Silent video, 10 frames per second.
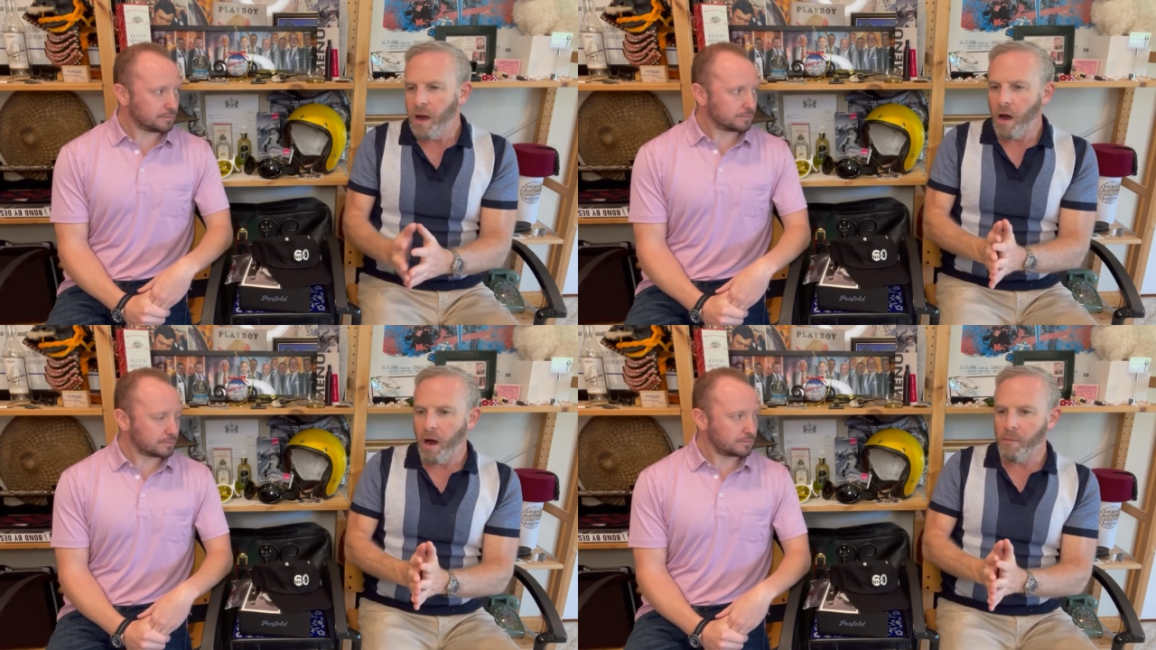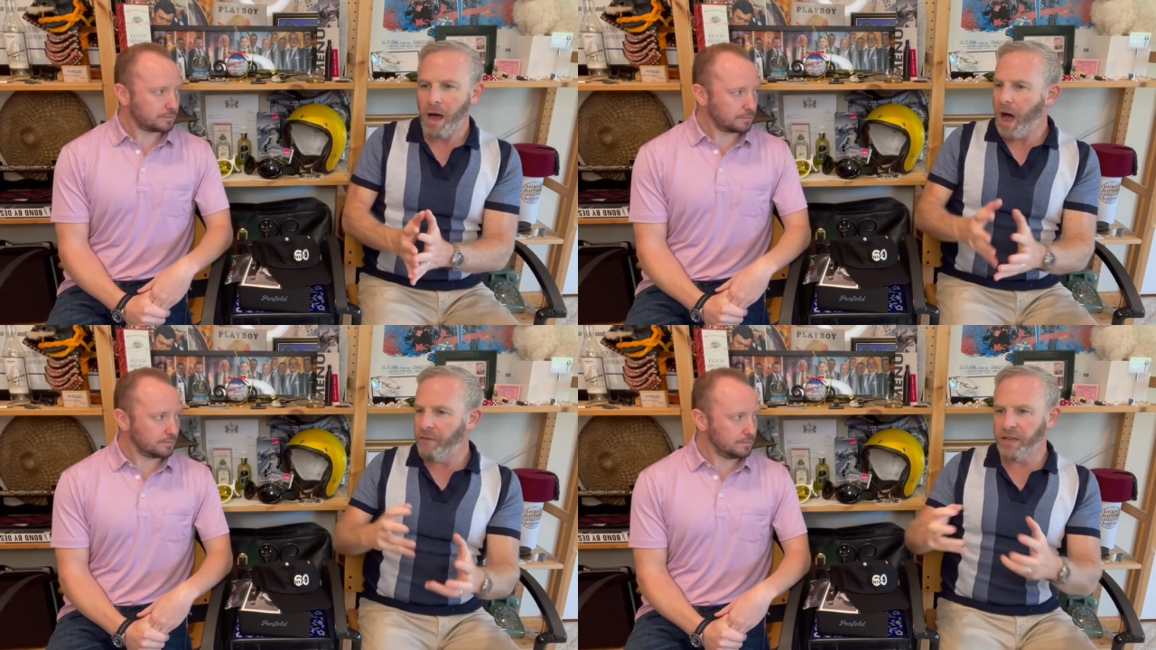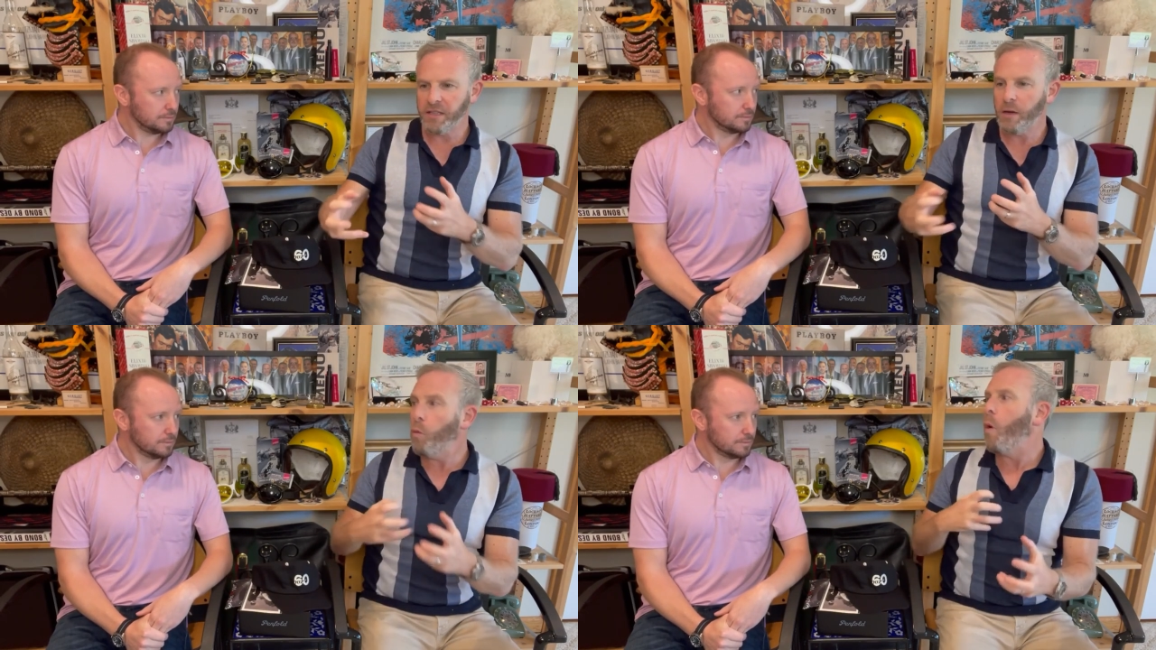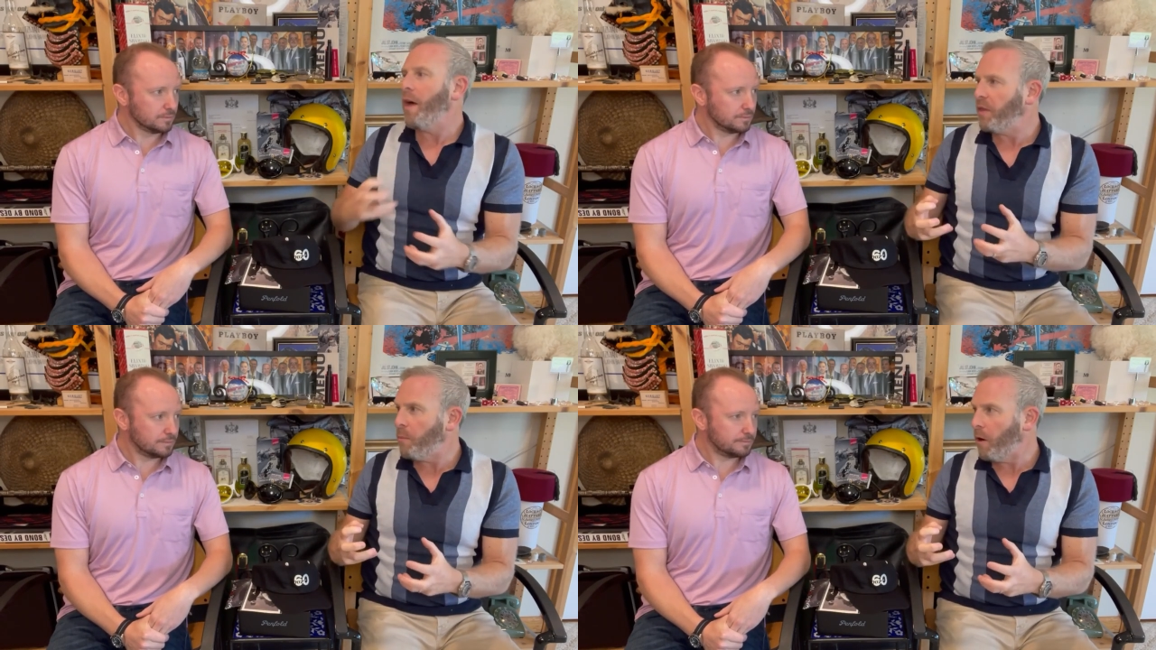Speaker 1: obviously
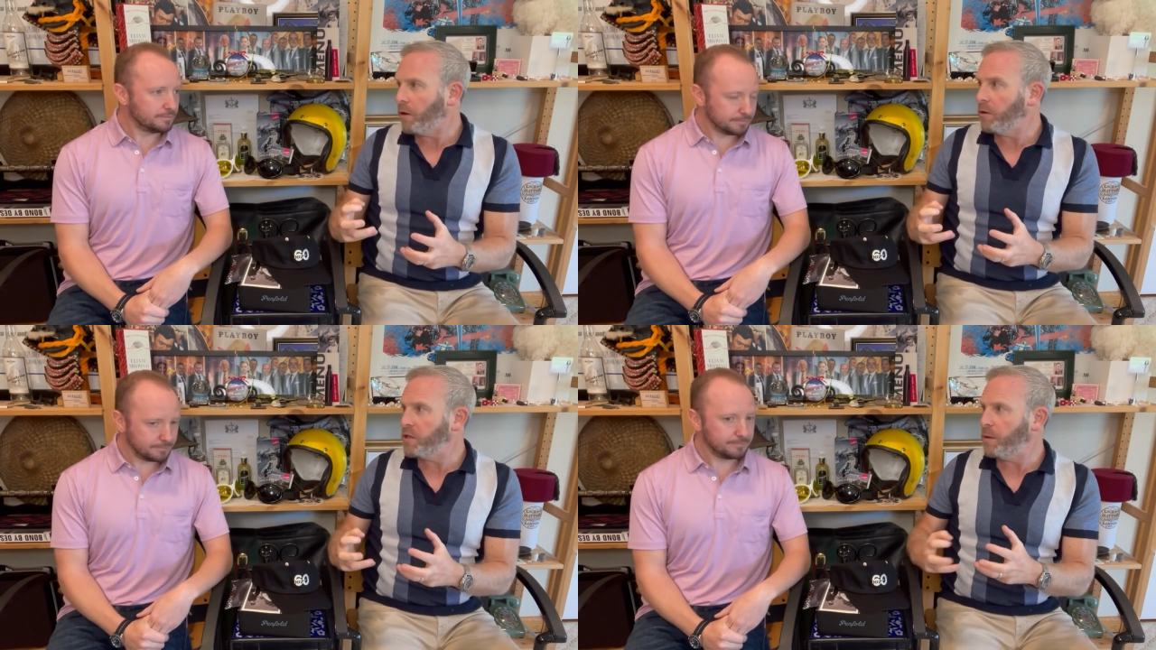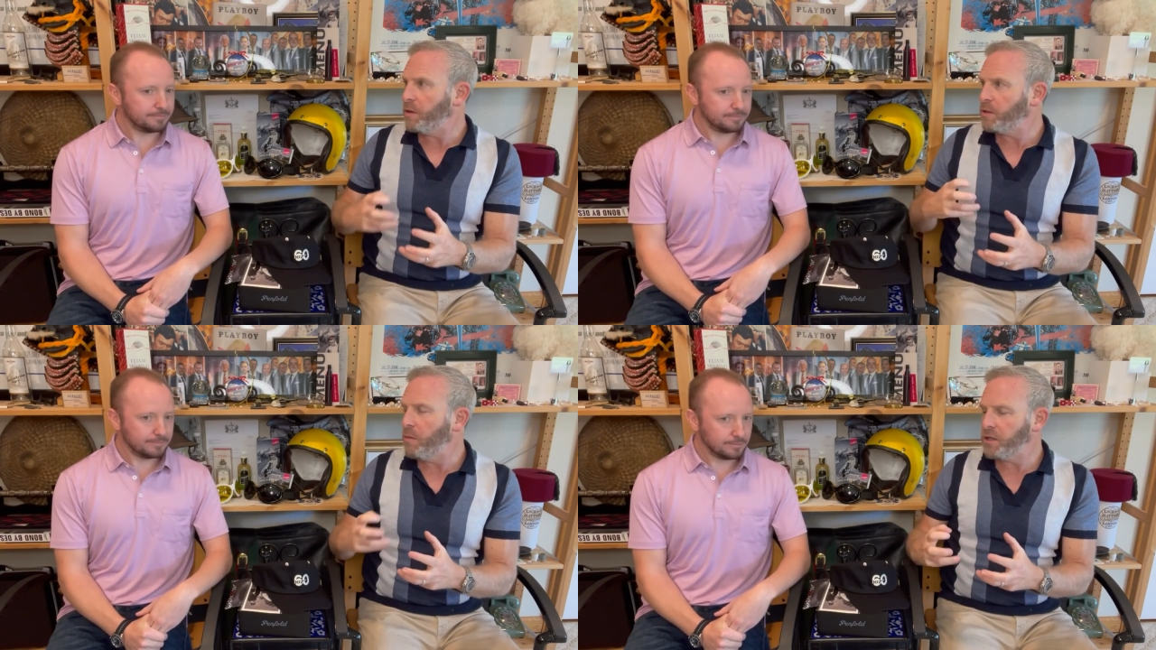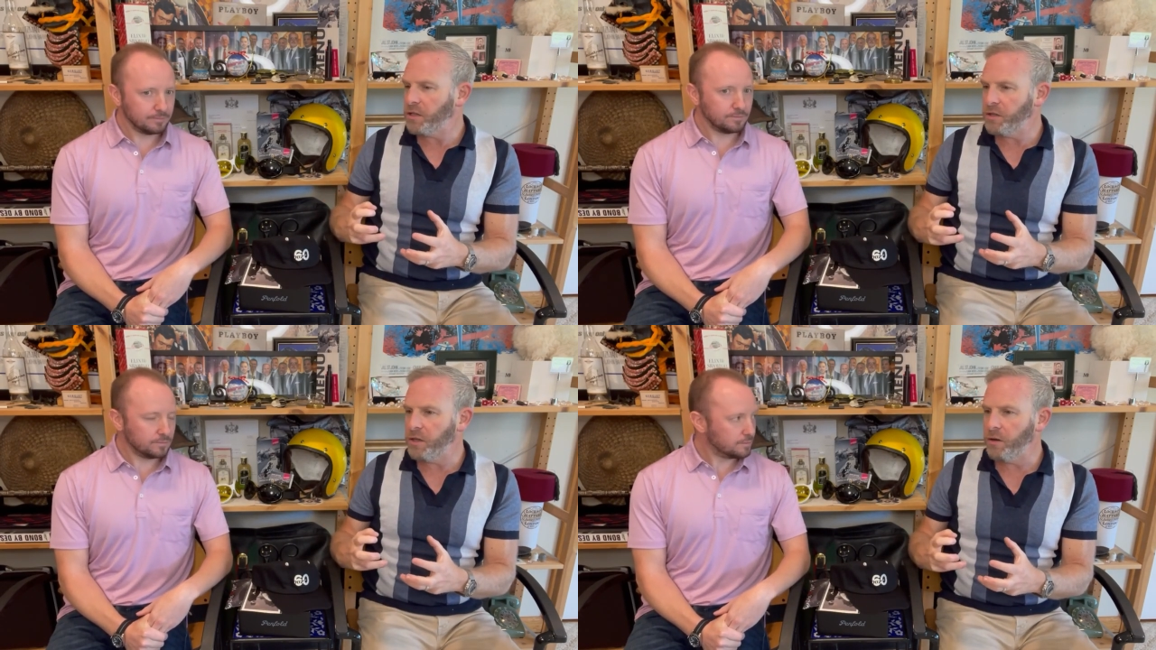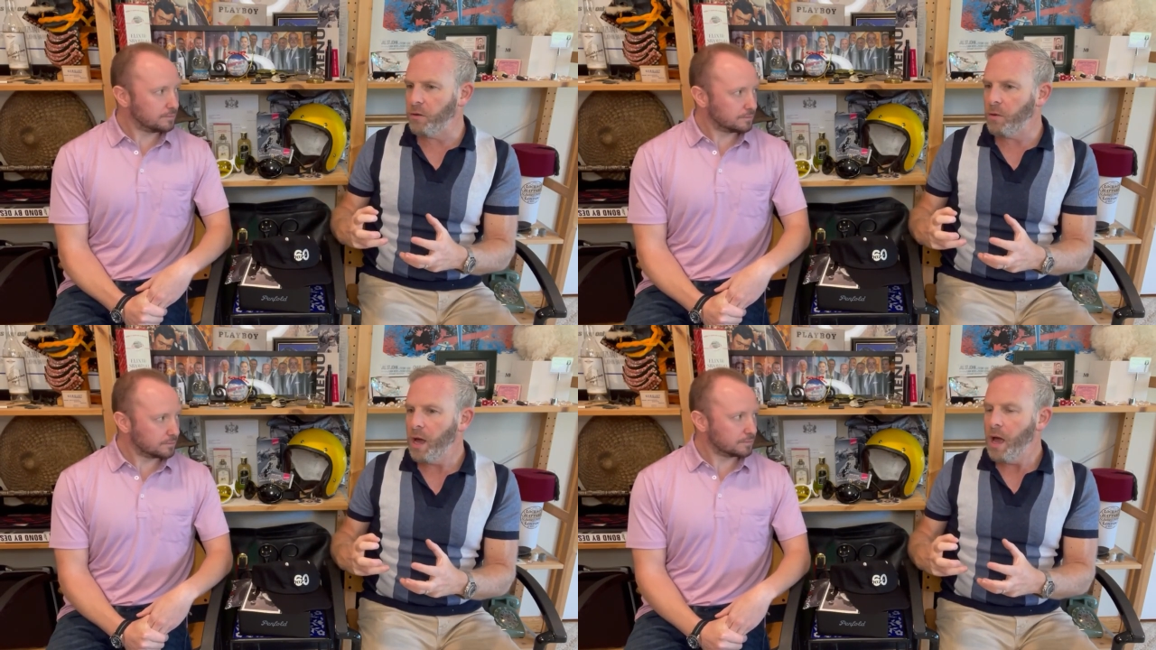want the partnership as much as
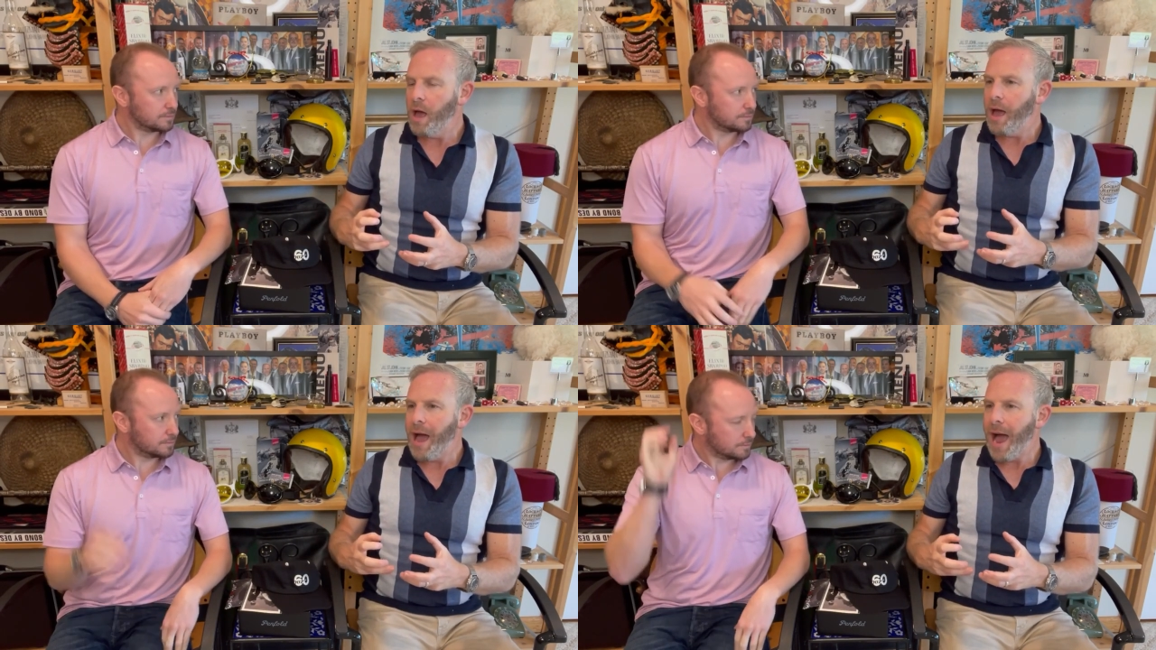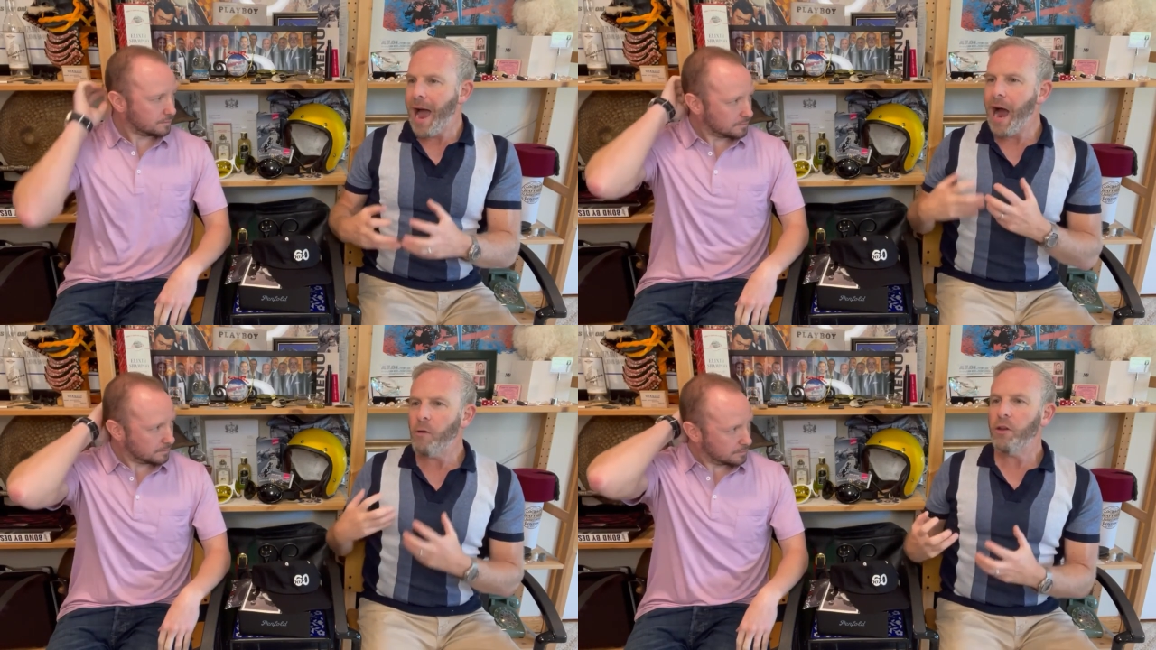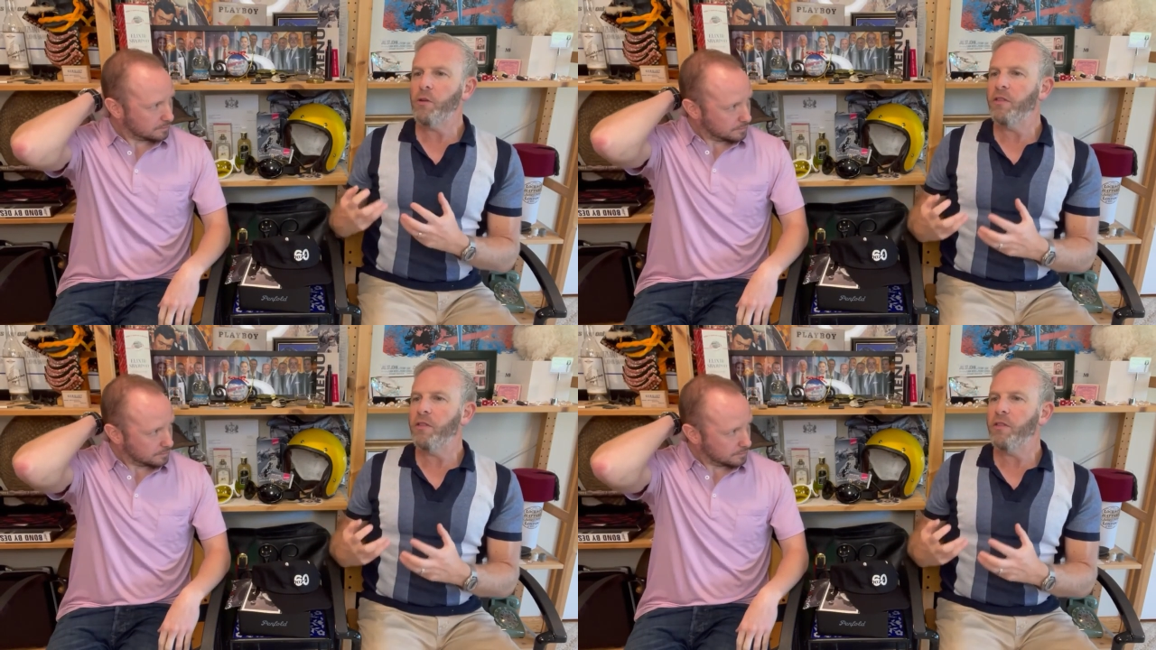you. How do you